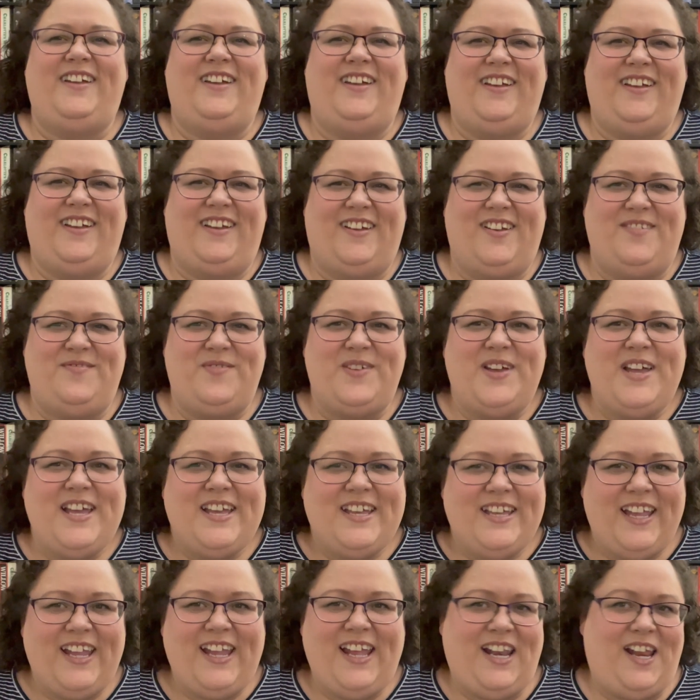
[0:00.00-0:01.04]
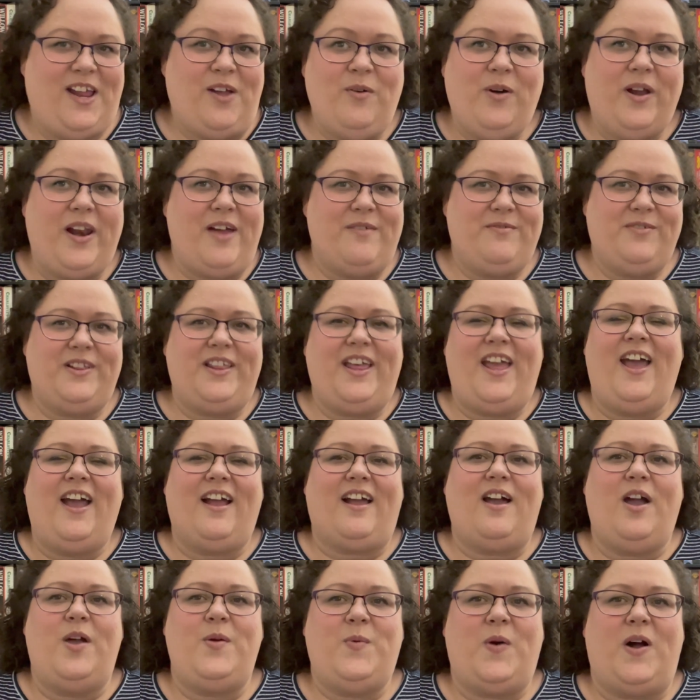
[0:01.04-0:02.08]
of eating whatever the
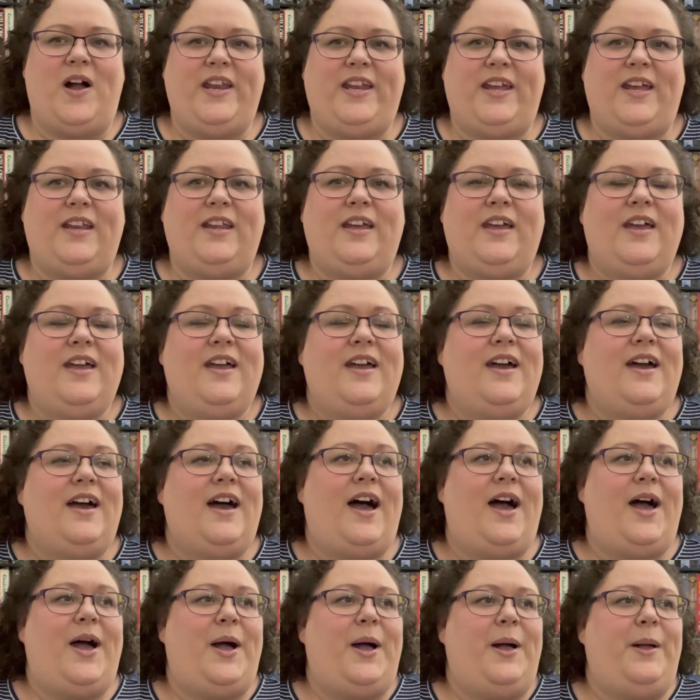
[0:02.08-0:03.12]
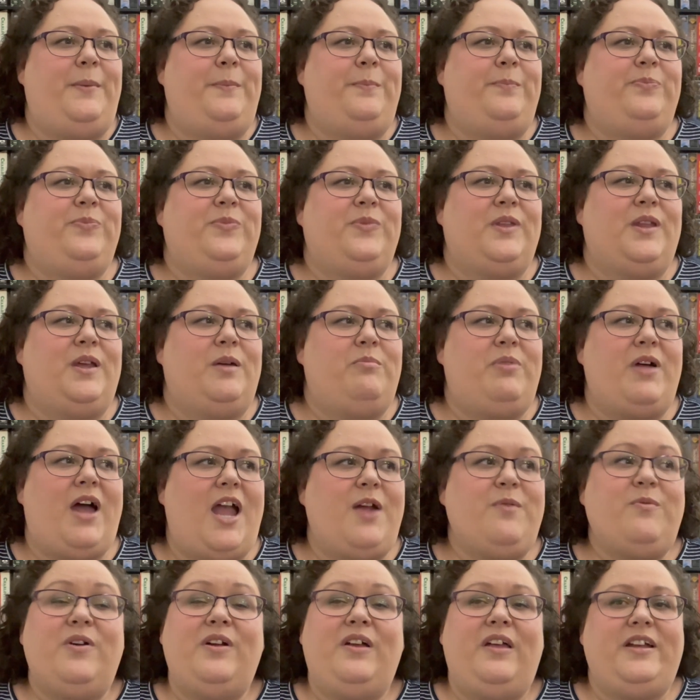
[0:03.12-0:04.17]
heck I wanted. But I
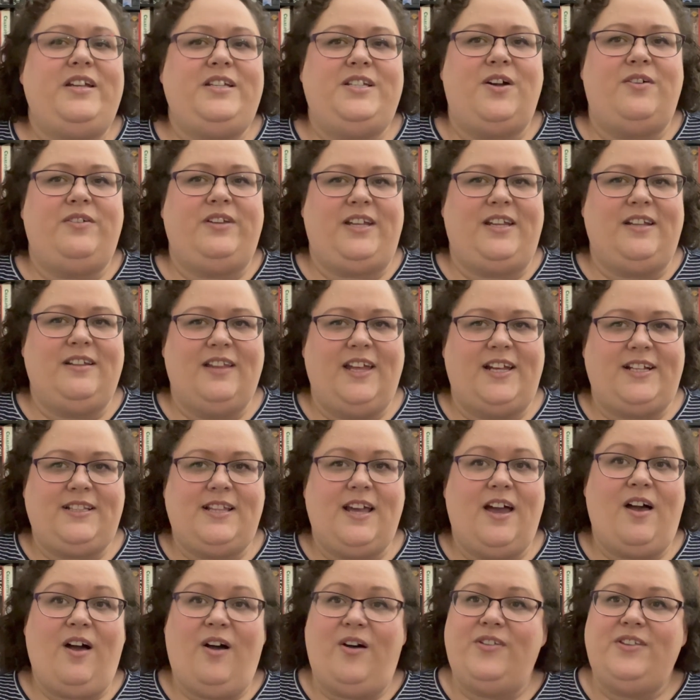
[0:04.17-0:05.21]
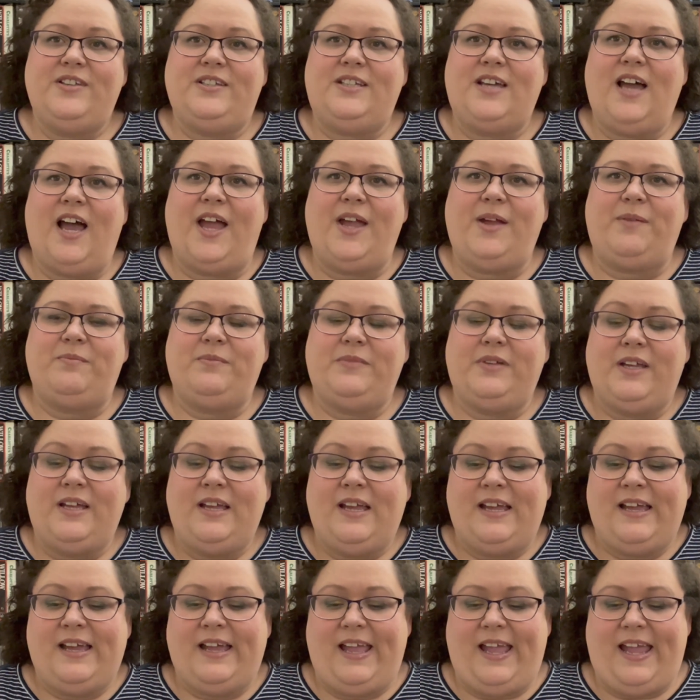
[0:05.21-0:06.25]
really don't eat like that all the time.
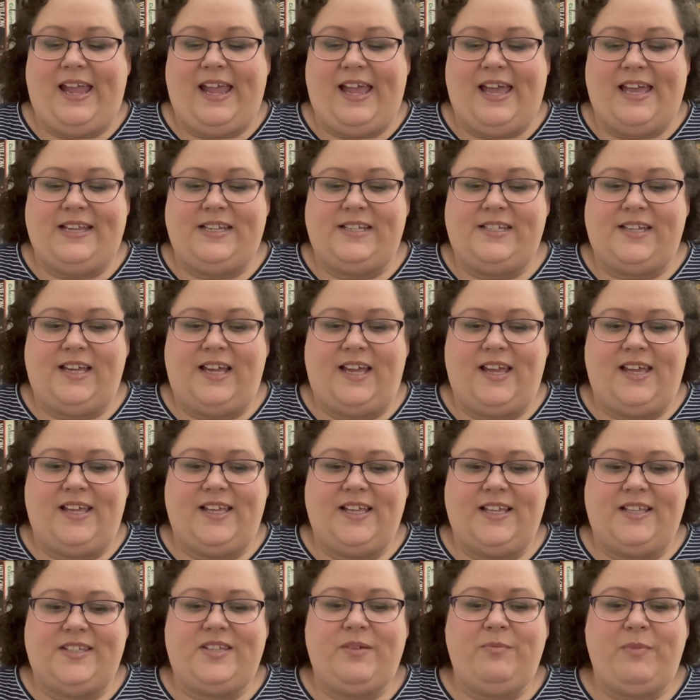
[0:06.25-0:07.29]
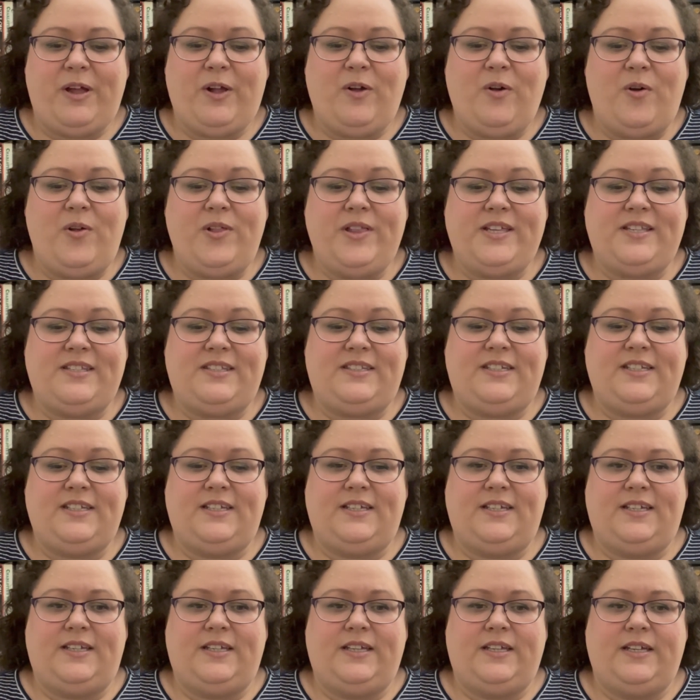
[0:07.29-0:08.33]
And so my goal is
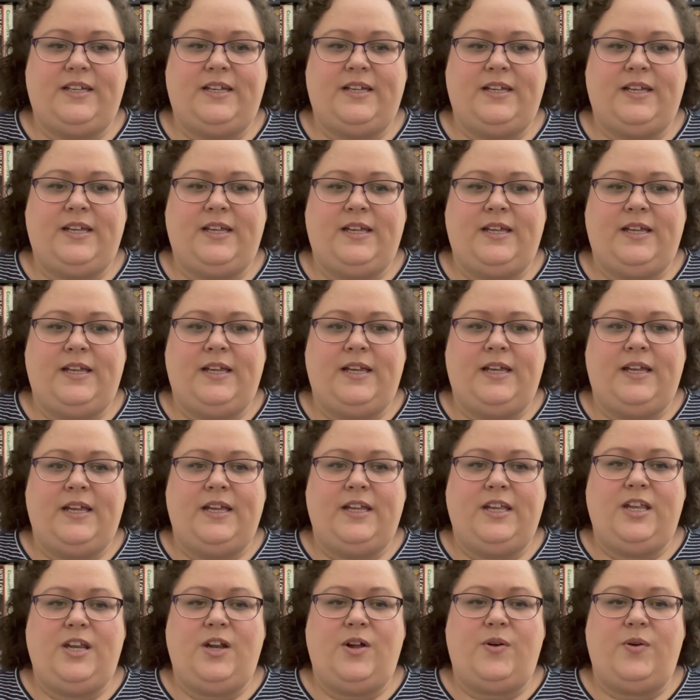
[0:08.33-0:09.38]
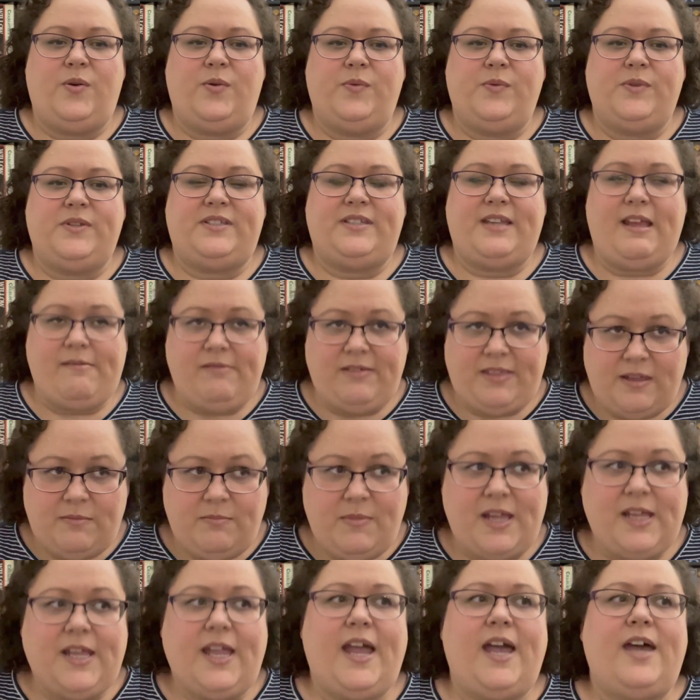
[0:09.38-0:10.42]
to, stay within
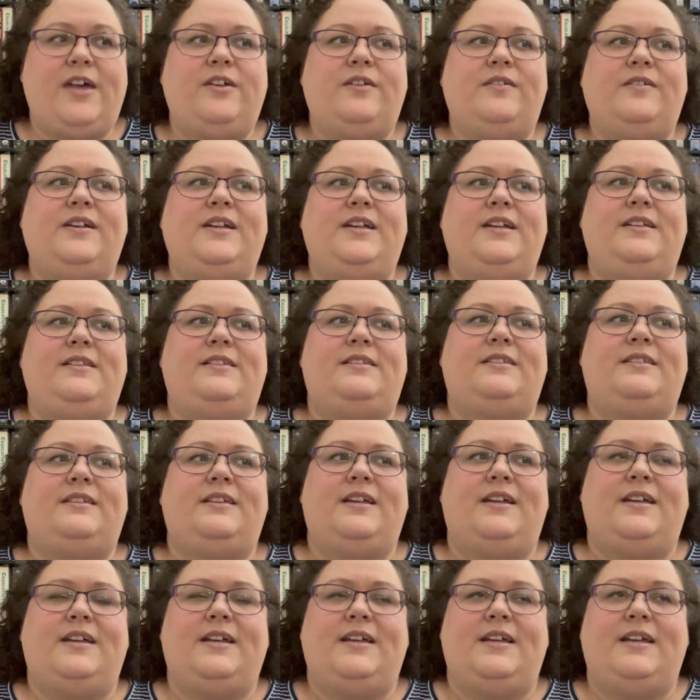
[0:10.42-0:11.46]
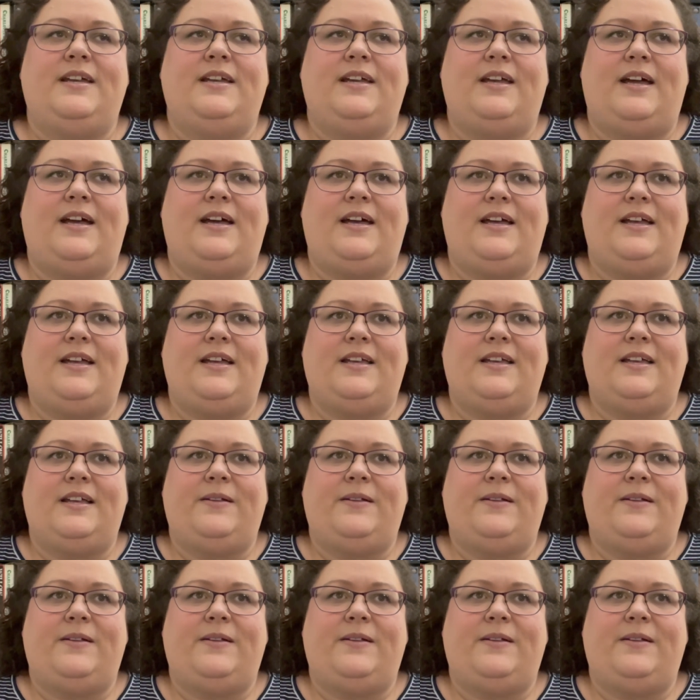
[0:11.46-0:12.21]
my calories and